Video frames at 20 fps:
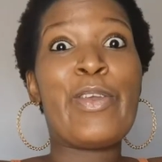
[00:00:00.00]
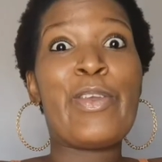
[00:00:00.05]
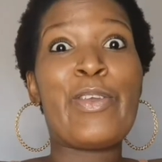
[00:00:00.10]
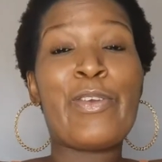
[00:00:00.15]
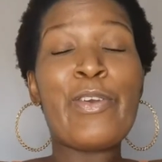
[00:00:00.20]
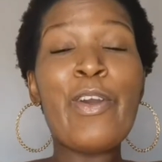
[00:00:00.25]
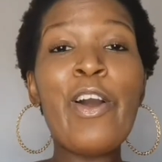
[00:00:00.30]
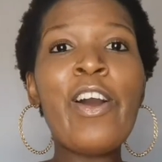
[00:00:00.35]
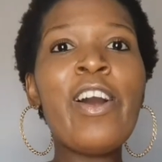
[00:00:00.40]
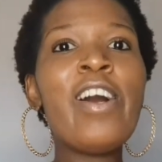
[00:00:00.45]

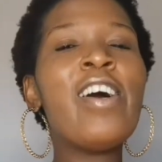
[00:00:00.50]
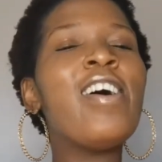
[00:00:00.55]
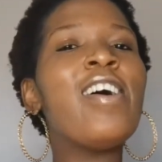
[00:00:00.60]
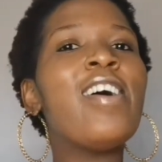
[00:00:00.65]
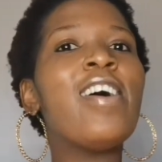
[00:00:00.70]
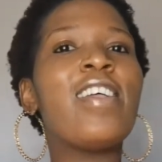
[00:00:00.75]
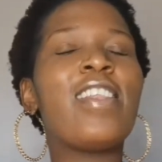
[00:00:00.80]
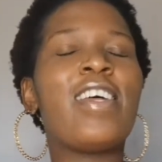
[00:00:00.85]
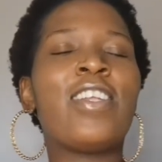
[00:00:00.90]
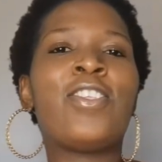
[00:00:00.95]
Yo,
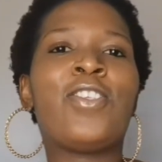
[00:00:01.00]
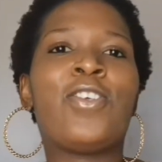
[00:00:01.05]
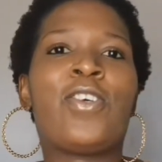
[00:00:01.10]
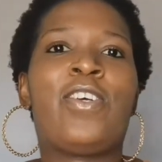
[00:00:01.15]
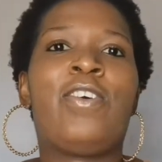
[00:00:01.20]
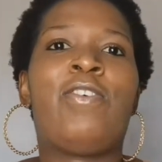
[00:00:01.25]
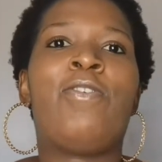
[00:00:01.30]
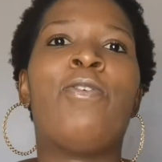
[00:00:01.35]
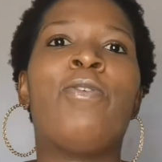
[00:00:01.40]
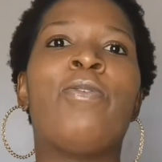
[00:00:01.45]
that took
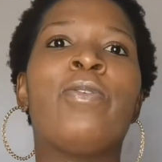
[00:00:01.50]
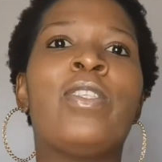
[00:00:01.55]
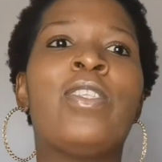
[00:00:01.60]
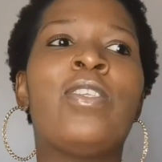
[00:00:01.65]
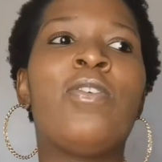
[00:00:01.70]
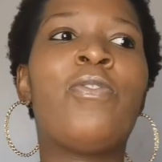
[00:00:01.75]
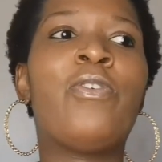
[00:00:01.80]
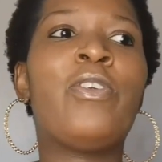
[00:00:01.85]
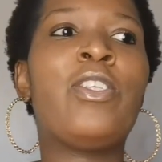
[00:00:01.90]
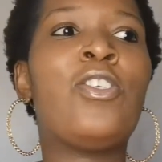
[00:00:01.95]
a whole
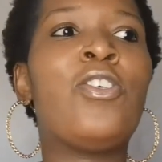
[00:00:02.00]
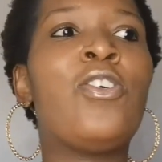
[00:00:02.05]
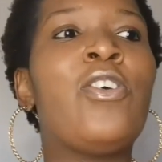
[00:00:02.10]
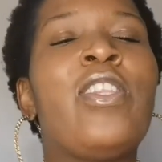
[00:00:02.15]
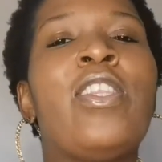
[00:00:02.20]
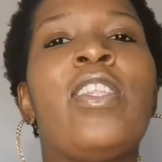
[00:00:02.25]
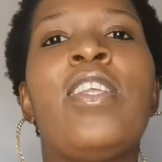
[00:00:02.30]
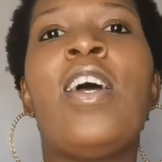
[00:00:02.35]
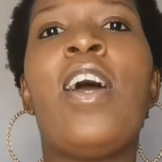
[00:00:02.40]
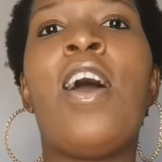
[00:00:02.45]
different
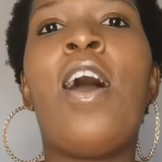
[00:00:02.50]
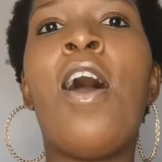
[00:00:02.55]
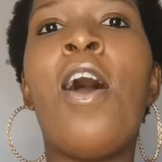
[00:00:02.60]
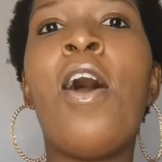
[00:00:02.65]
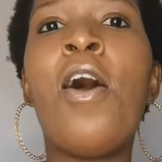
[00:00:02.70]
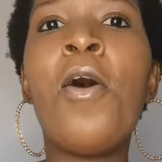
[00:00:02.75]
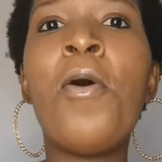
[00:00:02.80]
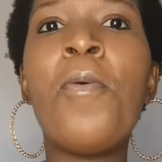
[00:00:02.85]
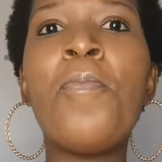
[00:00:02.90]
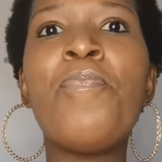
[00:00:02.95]
turn.
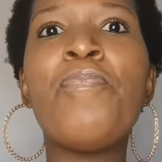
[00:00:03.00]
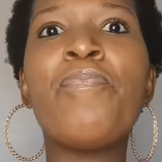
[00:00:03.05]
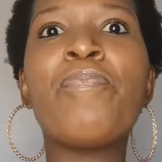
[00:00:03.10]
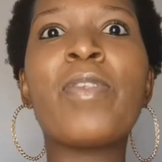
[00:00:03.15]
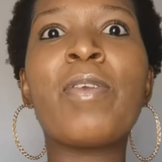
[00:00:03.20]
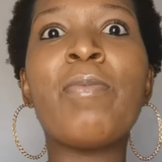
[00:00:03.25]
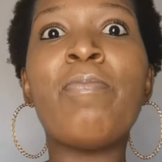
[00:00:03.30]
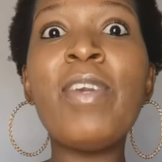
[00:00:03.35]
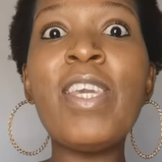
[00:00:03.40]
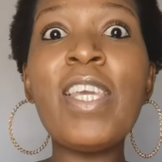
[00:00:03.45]

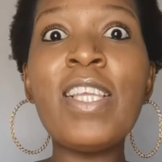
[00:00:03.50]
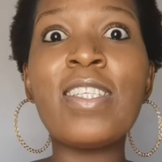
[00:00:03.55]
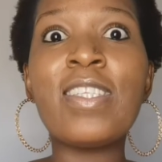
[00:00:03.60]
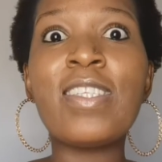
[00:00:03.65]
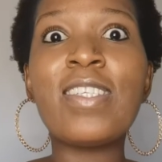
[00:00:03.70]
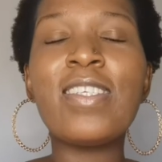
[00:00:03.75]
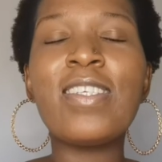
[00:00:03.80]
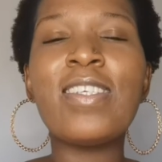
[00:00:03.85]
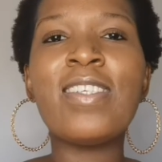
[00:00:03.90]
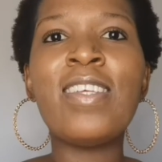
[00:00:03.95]

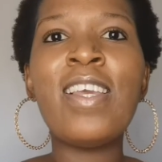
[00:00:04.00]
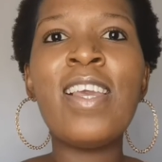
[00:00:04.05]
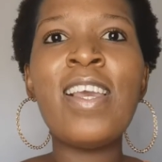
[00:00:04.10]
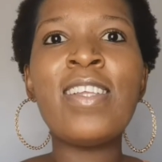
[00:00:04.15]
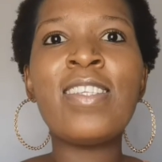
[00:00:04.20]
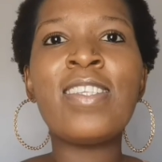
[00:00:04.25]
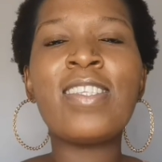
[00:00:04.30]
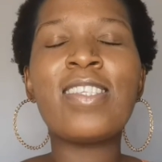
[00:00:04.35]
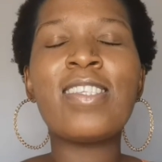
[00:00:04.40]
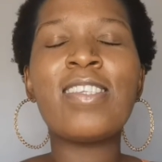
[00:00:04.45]
Meat,
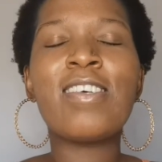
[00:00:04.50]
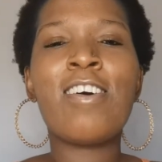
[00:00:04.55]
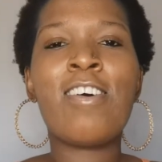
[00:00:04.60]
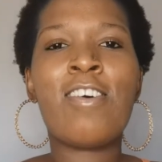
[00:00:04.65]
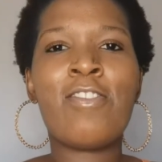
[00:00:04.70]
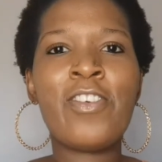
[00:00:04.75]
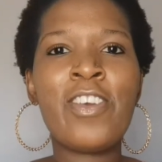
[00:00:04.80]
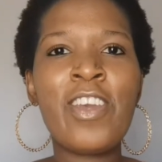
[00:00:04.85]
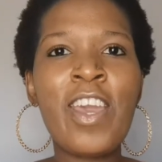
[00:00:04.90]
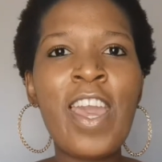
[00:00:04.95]
yes.
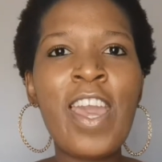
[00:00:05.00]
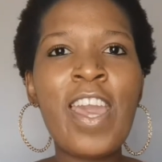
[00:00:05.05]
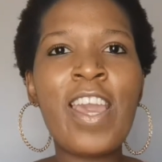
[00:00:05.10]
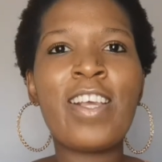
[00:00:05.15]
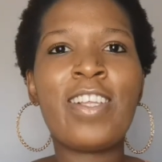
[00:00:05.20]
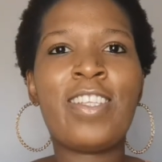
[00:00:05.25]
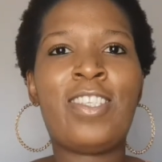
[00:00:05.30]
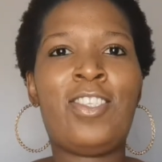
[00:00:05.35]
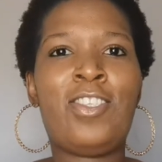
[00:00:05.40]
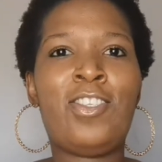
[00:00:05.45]

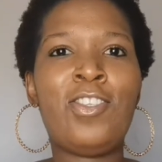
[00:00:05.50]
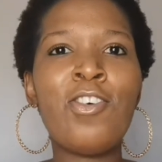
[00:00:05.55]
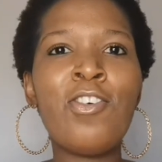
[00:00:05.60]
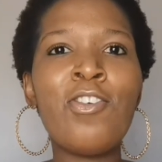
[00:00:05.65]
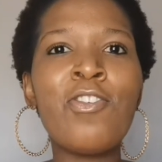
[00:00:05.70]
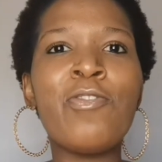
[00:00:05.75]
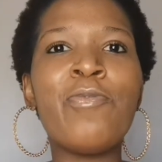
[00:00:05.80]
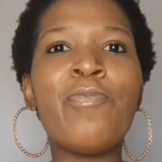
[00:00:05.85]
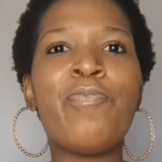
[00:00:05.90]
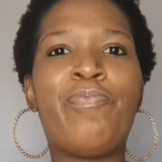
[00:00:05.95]
Okay,
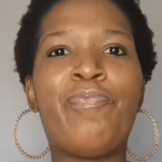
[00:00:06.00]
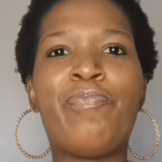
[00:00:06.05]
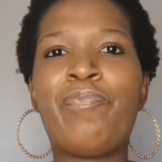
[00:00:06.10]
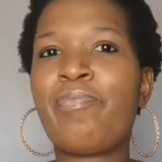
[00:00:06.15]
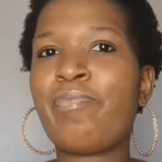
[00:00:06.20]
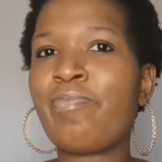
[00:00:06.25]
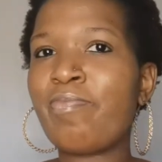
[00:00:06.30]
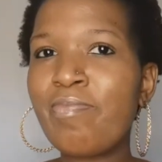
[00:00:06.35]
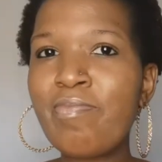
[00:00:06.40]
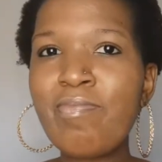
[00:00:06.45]
so
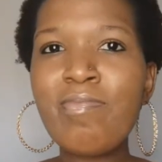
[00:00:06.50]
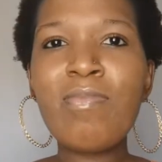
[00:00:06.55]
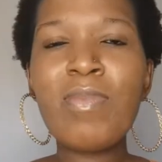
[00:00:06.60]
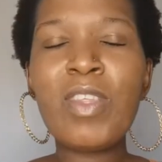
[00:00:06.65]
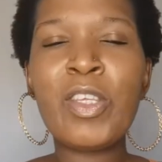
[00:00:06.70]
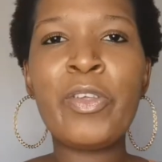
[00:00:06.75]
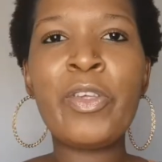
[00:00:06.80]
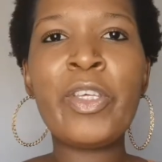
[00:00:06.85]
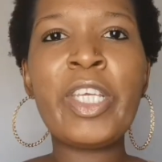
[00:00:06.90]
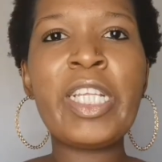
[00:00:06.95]

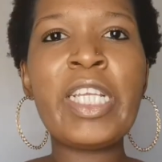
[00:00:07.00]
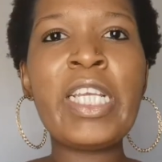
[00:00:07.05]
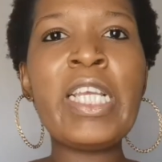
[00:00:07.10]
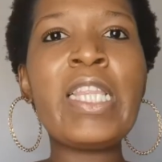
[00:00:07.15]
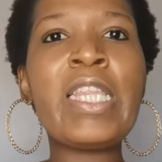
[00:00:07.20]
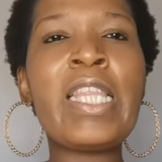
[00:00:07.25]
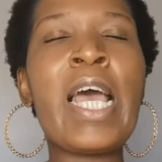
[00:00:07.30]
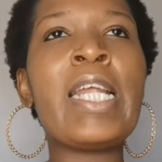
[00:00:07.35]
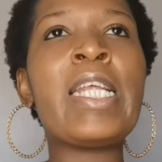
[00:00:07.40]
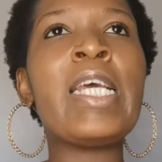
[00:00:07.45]
you can
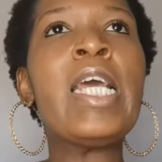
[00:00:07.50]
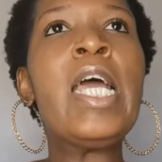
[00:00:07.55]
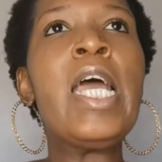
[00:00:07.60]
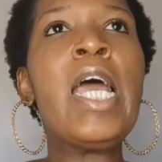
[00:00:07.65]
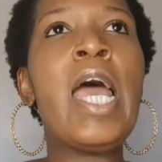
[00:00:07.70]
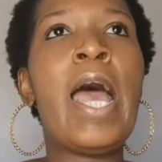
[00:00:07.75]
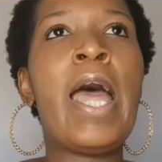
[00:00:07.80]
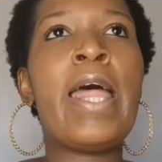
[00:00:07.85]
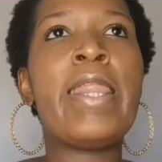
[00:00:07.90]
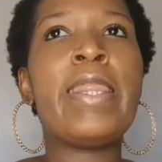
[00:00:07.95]
eat that,
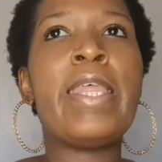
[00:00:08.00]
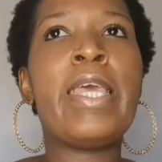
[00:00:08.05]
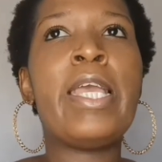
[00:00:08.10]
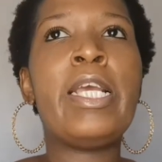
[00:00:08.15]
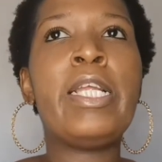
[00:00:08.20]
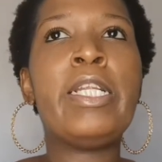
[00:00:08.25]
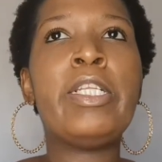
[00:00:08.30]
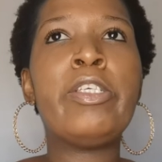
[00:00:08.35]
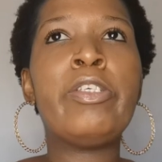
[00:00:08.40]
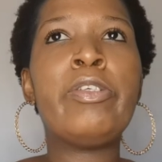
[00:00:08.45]
and
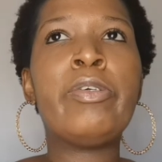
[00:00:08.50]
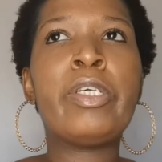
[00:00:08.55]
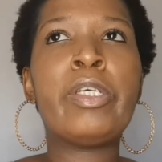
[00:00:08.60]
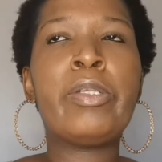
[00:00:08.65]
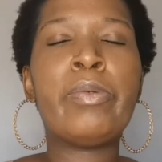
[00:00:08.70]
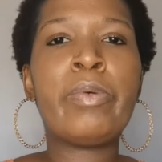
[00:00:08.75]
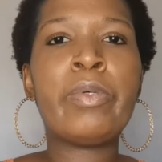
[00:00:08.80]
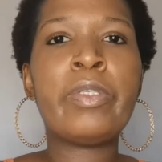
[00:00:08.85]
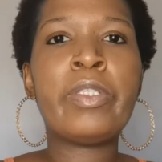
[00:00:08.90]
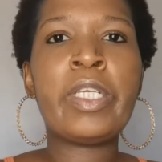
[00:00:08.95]
then you can
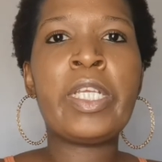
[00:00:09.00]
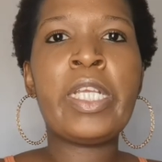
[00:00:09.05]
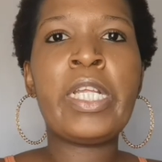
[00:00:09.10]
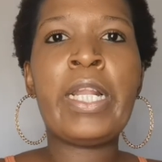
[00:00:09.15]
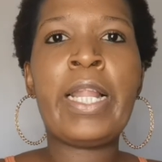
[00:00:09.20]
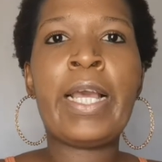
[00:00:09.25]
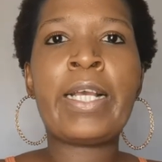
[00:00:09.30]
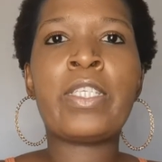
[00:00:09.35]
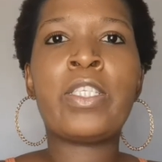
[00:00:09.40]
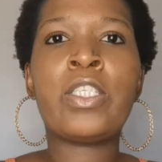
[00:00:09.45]
also eat
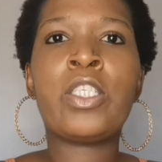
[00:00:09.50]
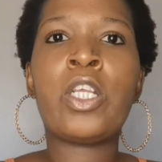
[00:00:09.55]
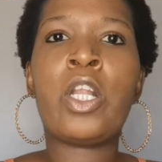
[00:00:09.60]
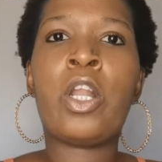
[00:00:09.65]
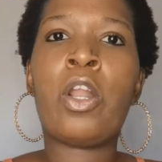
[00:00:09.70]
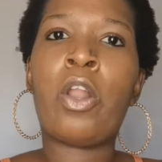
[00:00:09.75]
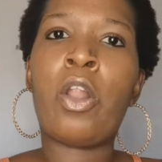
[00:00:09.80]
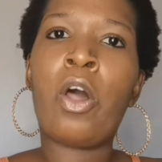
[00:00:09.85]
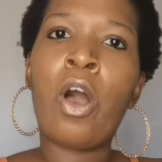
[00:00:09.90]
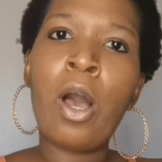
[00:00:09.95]
like
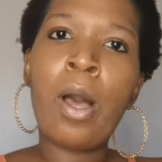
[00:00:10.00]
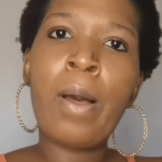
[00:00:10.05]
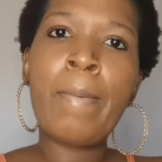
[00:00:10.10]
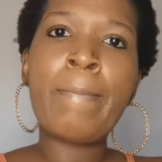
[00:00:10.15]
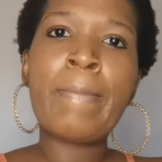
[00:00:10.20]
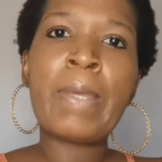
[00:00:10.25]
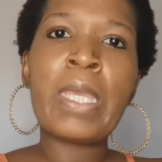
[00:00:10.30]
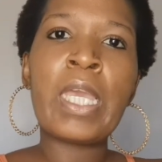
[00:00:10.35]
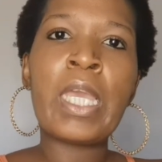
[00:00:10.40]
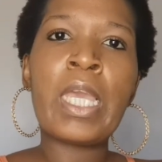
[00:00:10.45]

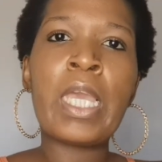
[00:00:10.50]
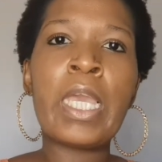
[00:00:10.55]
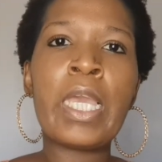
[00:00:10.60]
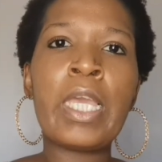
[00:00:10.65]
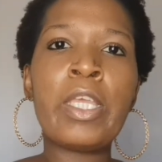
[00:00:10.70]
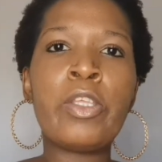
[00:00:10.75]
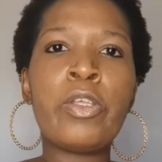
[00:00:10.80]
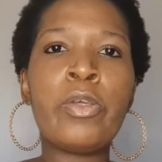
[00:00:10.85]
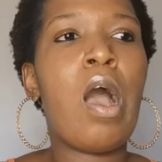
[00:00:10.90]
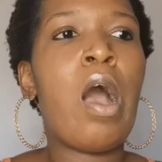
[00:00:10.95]

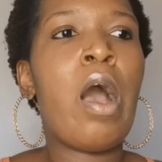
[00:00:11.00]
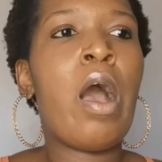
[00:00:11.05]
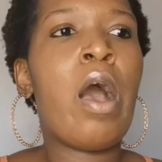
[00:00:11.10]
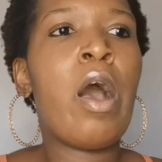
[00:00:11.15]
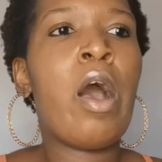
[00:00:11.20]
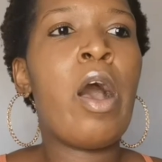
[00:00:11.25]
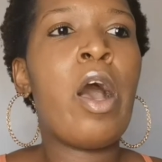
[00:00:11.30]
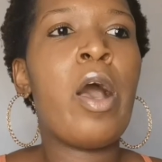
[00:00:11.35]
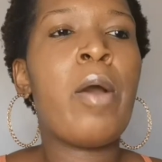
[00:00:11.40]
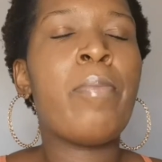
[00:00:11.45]
salami. You
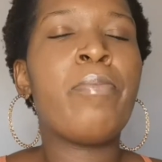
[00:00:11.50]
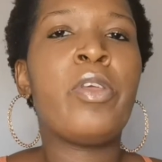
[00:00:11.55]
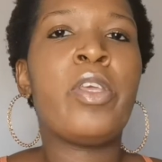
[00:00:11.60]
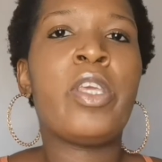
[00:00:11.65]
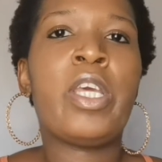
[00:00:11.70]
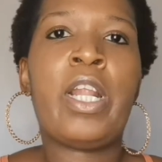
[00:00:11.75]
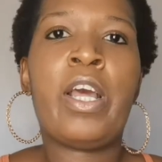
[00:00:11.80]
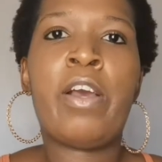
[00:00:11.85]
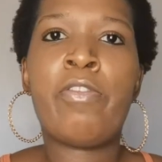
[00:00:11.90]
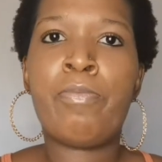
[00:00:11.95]

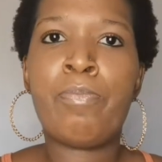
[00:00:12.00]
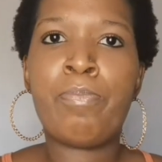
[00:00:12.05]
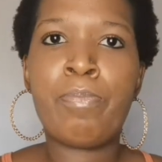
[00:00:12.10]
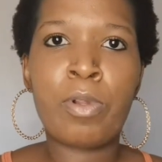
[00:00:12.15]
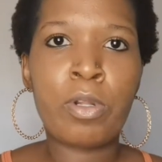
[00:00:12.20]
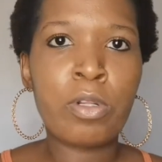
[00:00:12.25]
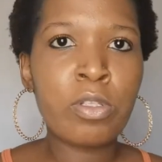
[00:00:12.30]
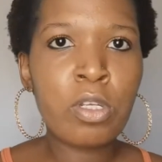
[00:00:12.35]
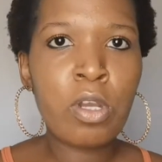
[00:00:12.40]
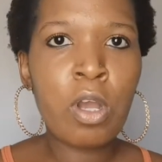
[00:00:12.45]
can have
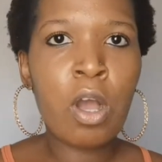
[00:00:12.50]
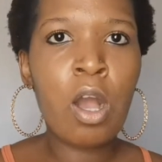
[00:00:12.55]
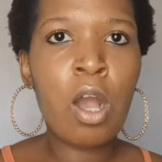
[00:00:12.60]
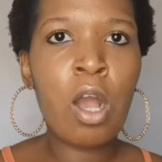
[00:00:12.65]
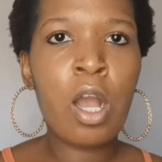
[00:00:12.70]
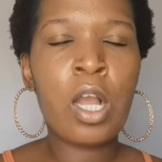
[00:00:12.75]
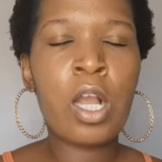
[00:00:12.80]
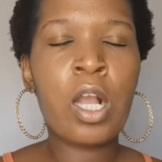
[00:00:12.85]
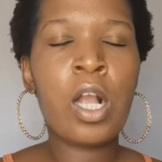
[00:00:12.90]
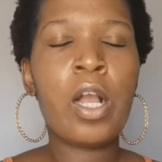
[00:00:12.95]

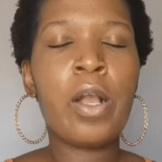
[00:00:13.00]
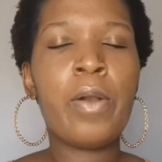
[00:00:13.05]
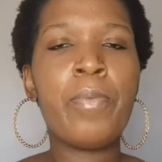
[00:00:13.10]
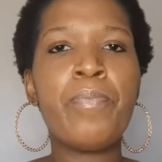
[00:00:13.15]
biltong.